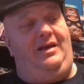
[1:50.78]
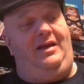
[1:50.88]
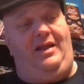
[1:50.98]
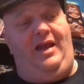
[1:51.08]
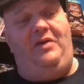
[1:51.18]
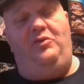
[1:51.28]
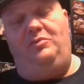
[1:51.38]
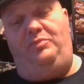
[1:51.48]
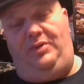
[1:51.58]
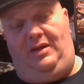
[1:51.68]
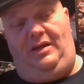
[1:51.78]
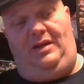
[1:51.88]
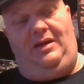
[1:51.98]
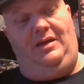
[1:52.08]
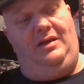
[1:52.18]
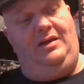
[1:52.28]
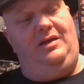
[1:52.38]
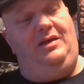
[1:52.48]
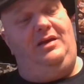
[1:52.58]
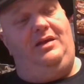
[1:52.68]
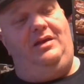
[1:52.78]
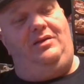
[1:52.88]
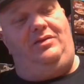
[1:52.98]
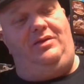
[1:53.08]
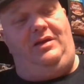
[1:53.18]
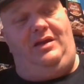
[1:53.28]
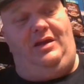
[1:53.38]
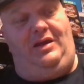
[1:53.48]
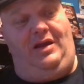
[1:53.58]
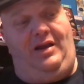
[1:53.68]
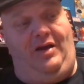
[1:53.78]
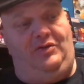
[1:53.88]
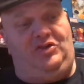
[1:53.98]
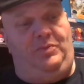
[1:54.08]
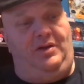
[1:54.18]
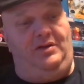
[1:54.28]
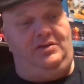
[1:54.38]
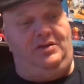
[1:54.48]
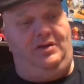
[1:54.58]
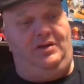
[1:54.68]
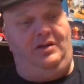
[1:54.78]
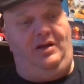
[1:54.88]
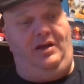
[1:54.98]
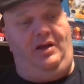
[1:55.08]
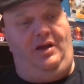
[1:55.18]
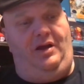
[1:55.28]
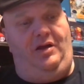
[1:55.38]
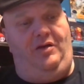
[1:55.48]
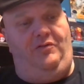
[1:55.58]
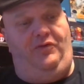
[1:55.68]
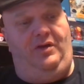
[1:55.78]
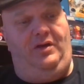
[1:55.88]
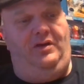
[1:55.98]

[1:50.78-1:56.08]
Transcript: And that would be the announcement of